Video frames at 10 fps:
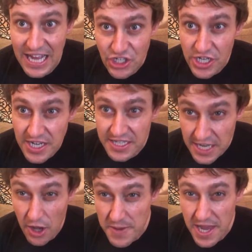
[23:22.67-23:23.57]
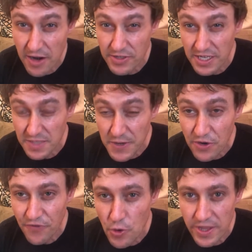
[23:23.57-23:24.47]
She didn't tell me that I was on
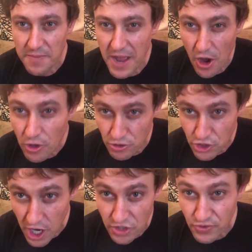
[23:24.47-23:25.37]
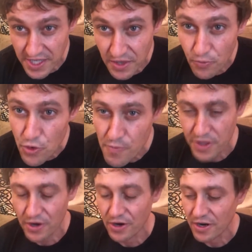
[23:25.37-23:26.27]
speakerphone and that my Uncle Josh was in the room with
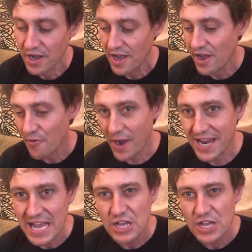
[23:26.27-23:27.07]
her, right?